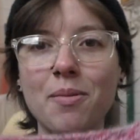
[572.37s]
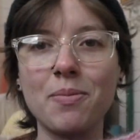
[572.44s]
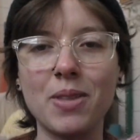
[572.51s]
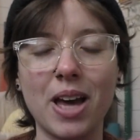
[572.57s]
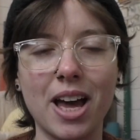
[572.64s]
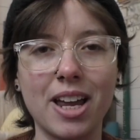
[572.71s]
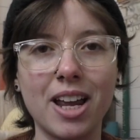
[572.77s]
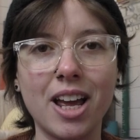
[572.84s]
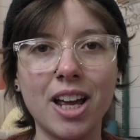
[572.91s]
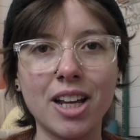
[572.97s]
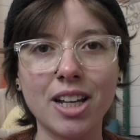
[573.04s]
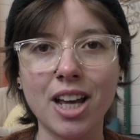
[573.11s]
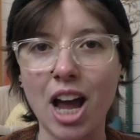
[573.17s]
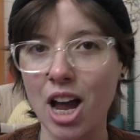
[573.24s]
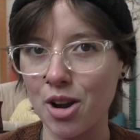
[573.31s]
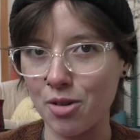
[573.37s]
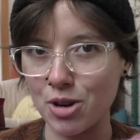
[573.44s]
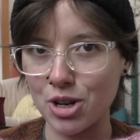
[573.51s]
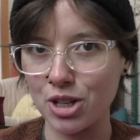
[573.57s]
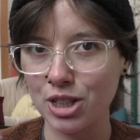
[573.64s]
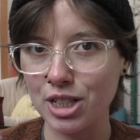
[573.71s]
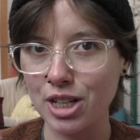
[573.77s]
that I
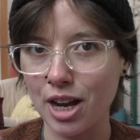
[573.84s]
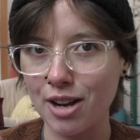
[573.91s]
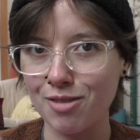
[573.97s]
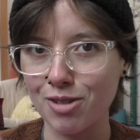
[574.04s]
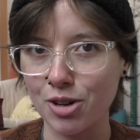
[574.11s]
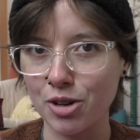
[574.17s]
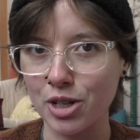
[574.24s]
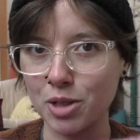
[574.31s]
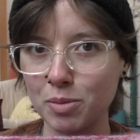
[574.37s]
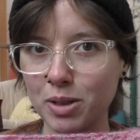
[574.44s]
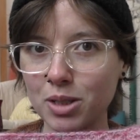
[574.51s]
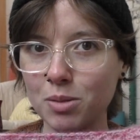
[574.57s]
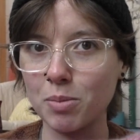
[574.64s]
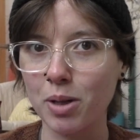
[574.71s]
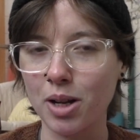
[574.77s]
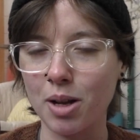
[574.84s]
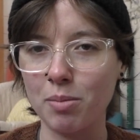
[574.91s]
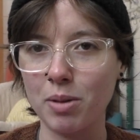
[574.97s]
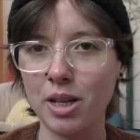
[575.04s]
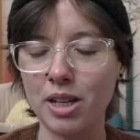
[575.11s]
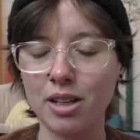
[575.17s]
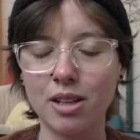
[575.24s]
originally dyed for Christmas, but I'm
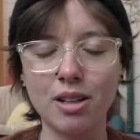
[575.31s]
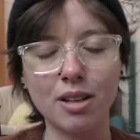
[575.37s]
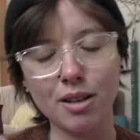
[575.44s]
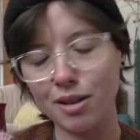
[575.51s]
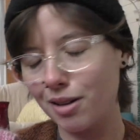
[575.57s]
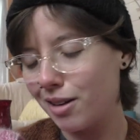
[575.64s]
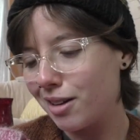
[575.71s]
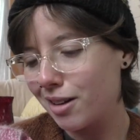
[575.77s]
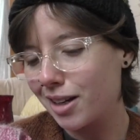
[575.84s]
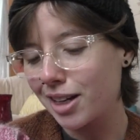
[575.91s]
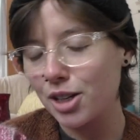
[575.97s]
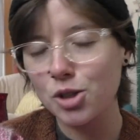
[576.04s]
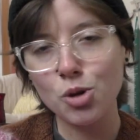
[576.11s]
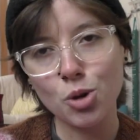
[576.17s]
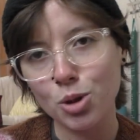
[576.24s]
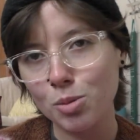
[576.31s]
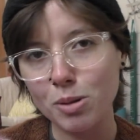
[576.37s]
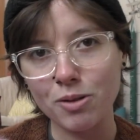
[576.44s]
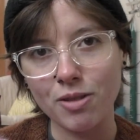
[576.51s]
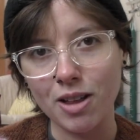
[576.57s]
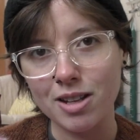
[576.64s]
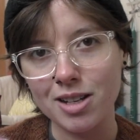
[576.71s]
like, it could totally
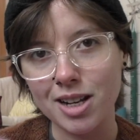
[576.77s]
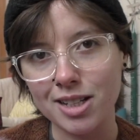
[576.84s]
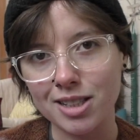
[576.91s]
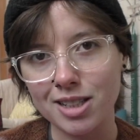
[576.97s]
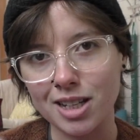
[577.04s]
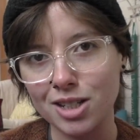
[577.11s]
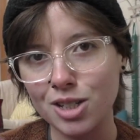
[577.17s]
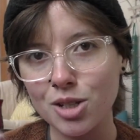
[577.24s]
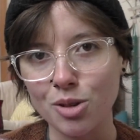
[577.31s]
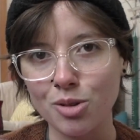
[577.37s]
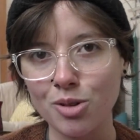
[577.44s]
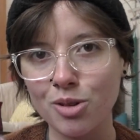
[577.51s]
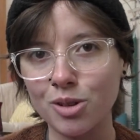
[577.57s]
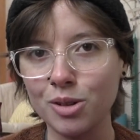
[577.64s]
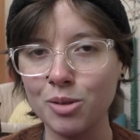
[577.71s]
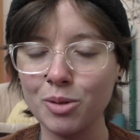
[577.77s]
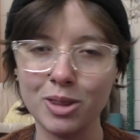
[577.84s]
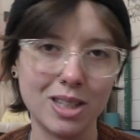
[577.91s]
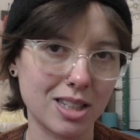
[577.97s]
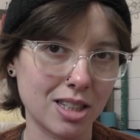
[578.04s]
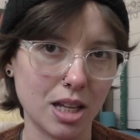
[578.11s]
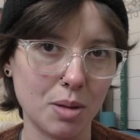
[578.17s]
be Valentine's Day too with
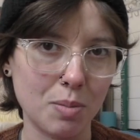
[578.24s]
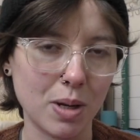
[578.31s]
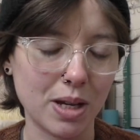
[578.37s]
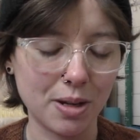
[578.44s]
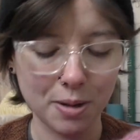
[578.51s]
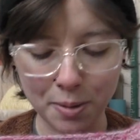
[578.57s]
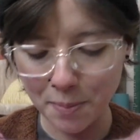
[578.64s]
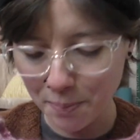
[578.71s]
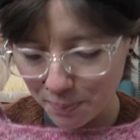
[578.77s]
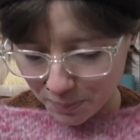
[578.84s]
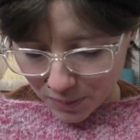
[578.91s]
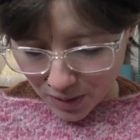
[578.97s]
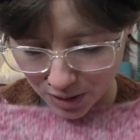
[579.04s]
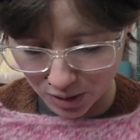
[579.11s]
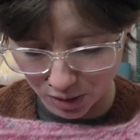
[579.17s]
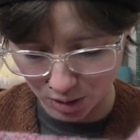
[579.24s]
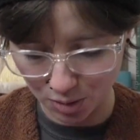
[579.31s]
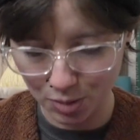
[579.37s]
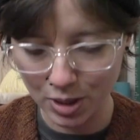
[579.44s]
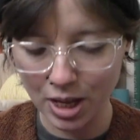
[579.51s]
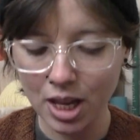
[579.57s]
this light pink. So